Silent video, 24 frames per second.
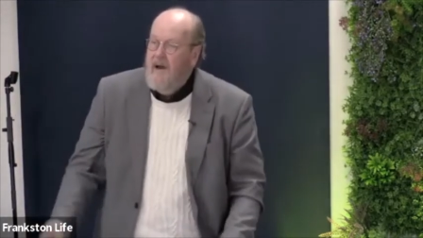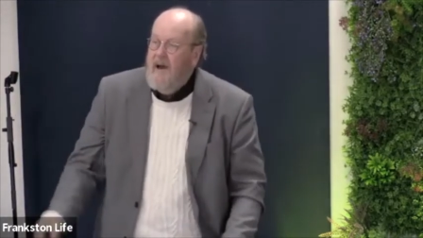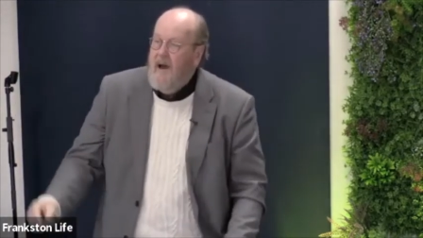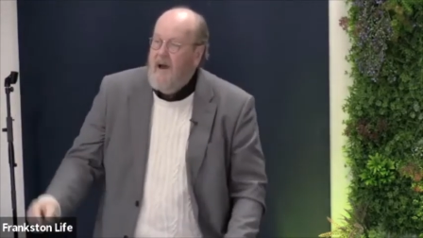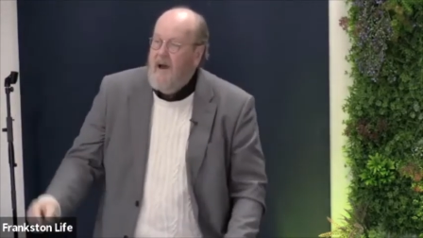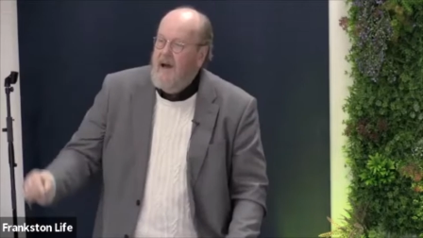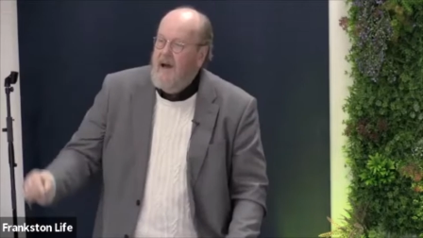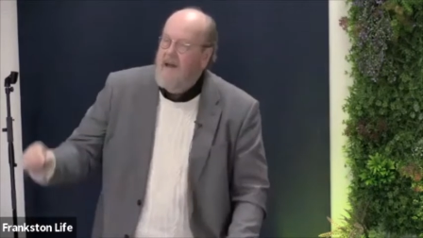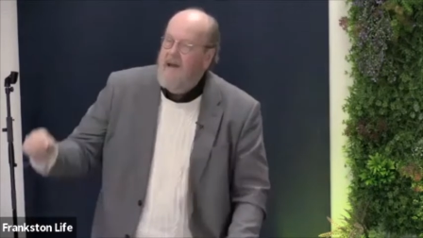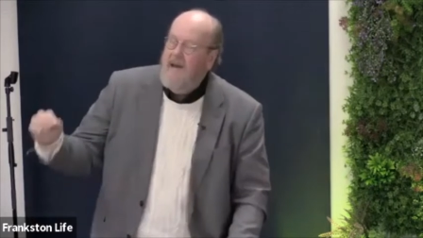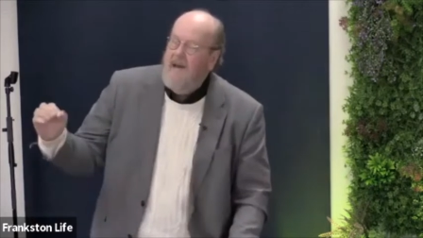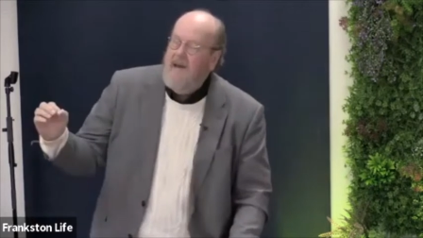
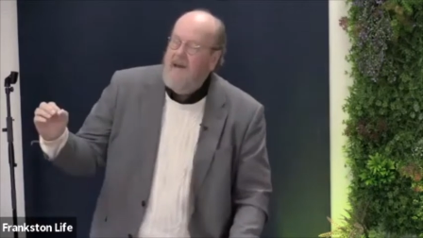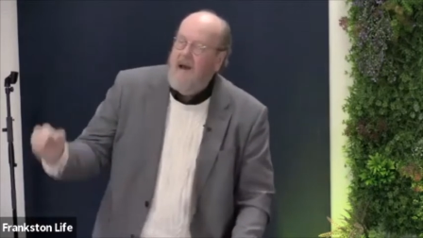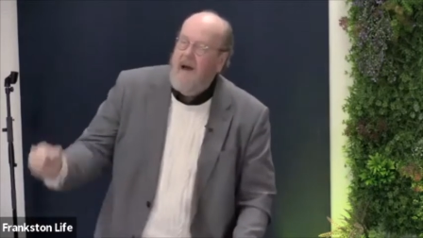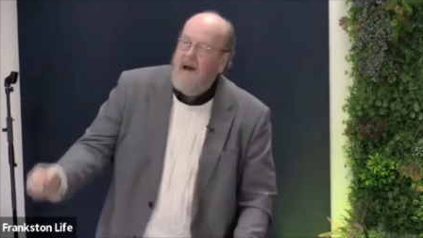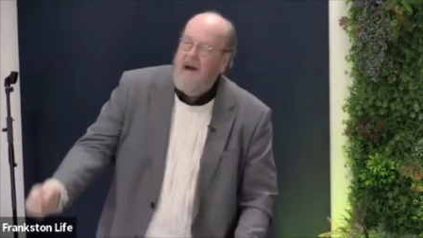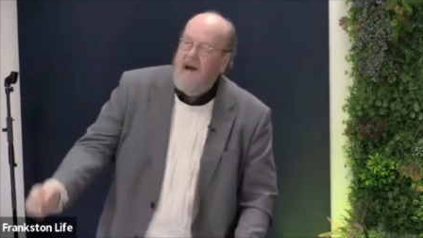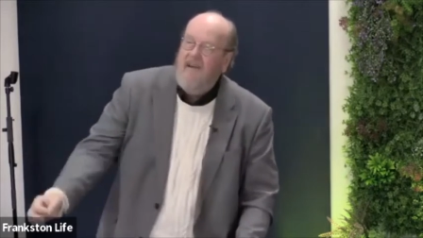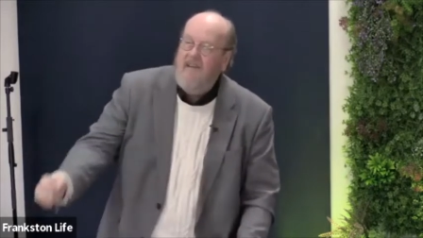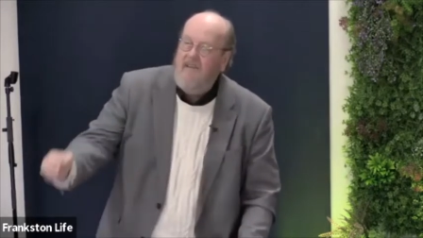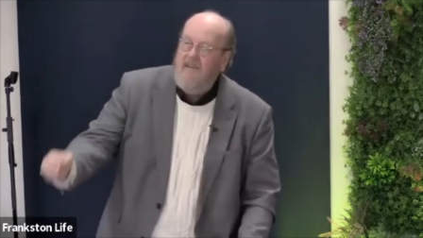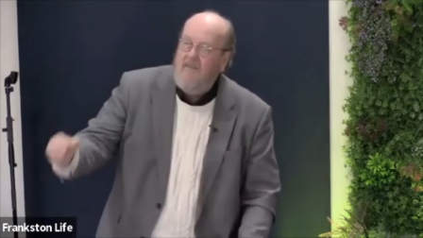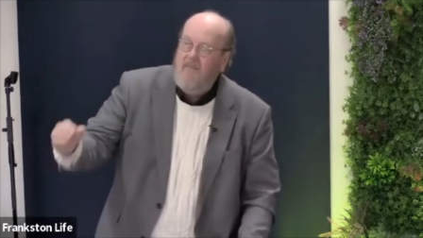and he
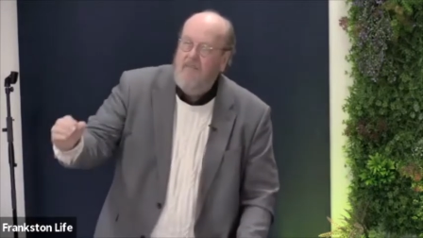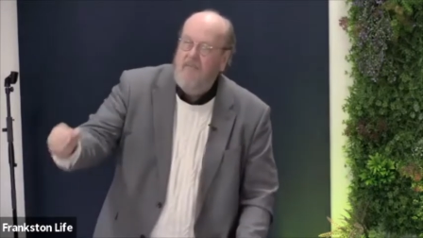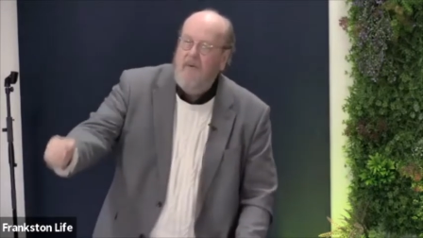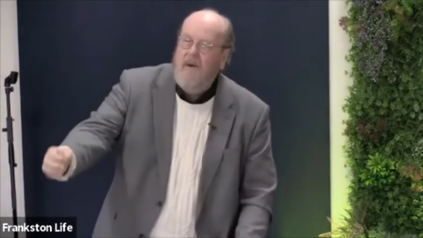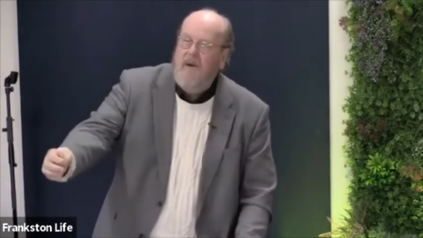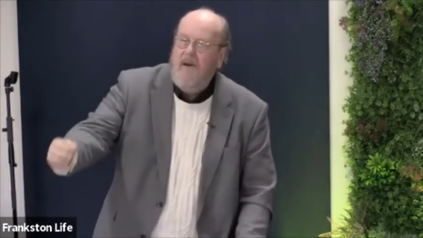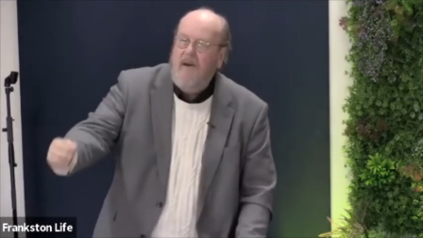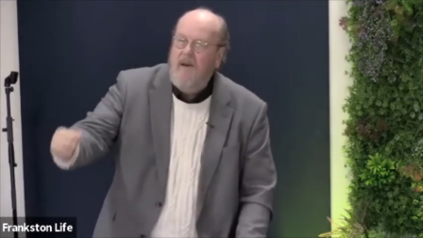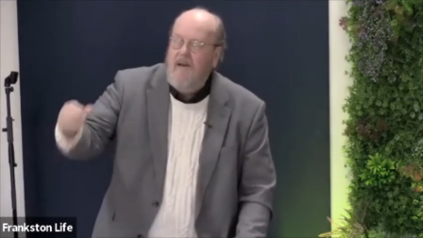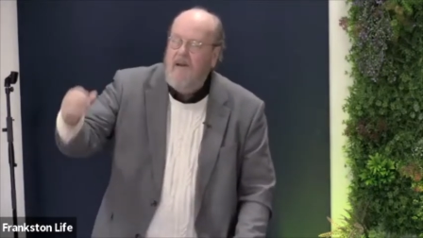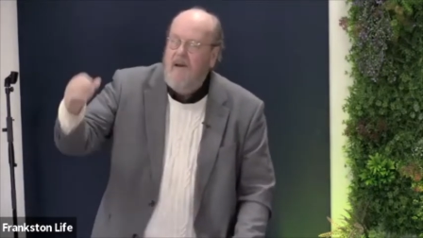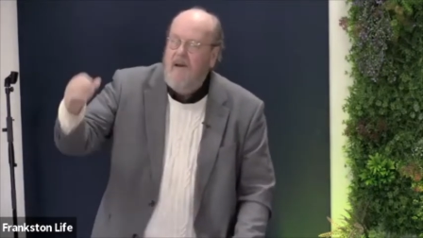has
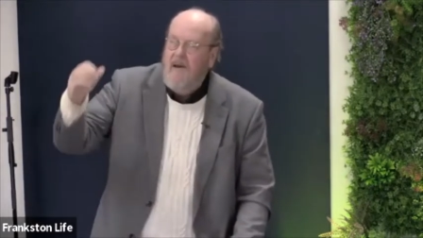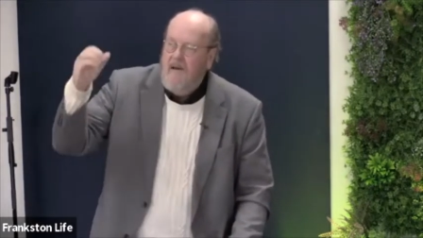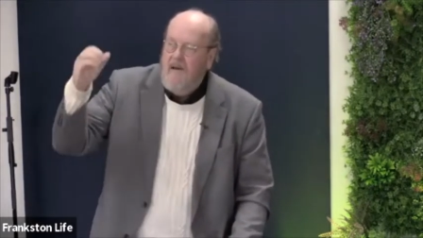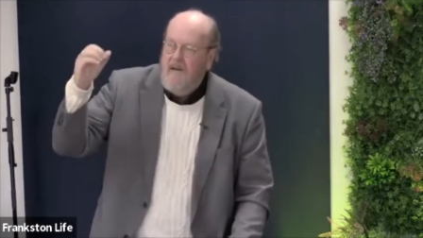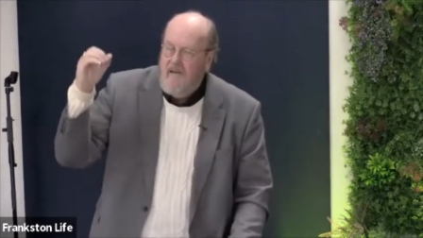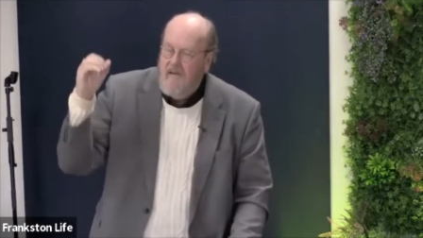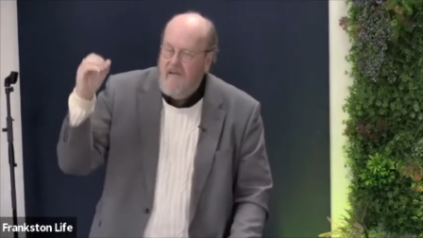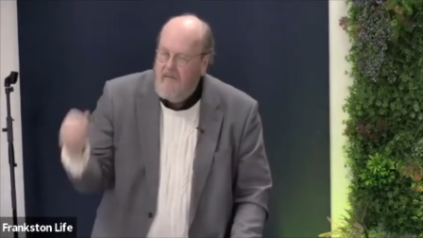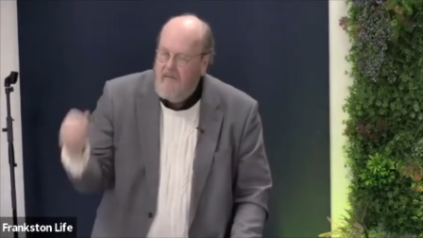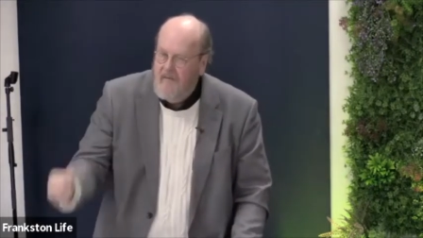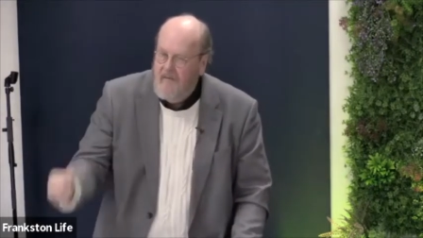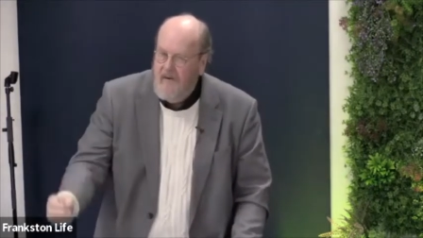been
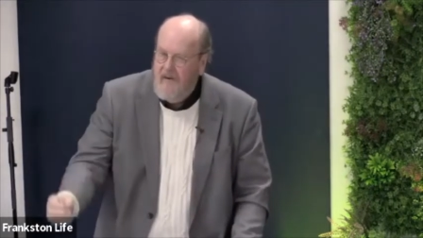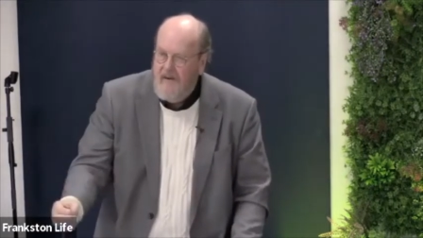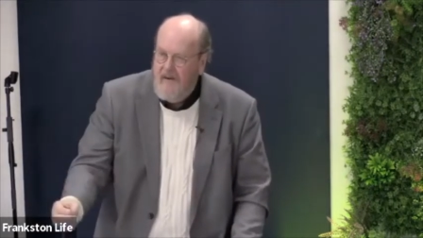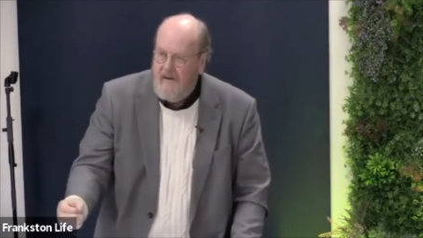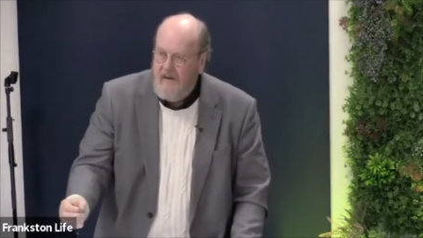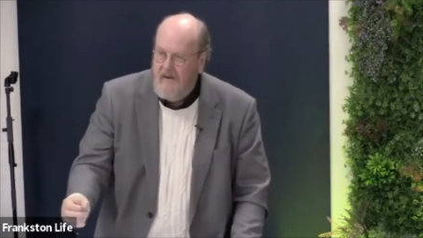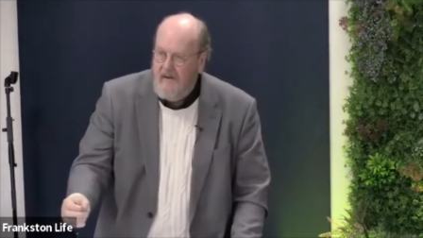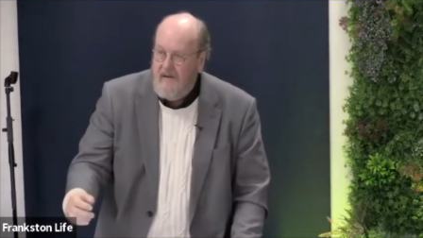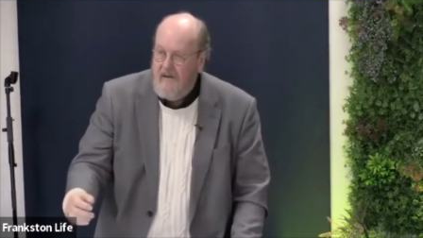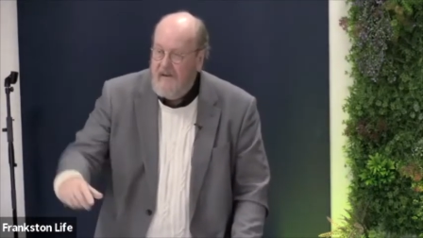defeated.